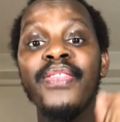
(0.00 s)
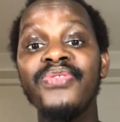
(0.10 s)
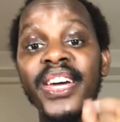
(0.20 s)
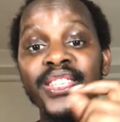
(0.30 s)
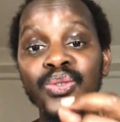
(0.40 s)

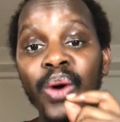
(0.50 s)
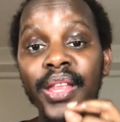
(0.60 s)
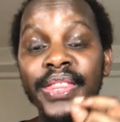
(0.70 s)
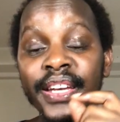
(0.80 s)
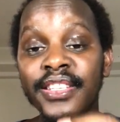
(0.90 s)
That is
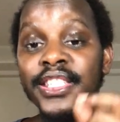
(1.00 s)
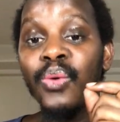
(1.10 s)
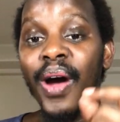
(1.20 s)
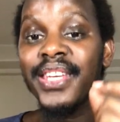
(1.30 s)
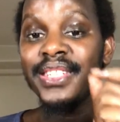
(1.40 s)
the
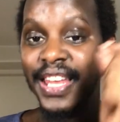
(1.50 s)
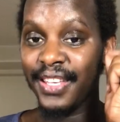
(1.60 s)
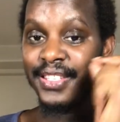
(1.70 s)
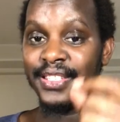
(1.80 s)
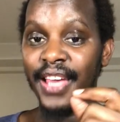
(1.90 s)
what
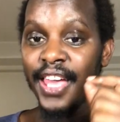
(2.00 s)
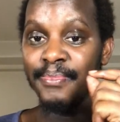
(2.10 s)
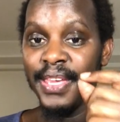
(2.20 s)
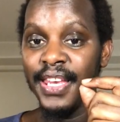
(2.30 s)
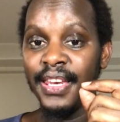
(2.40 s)
next I
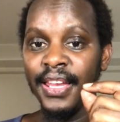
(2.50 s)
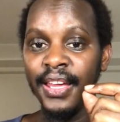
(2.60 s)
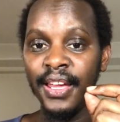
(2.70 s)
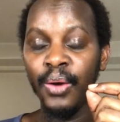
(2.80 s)
mean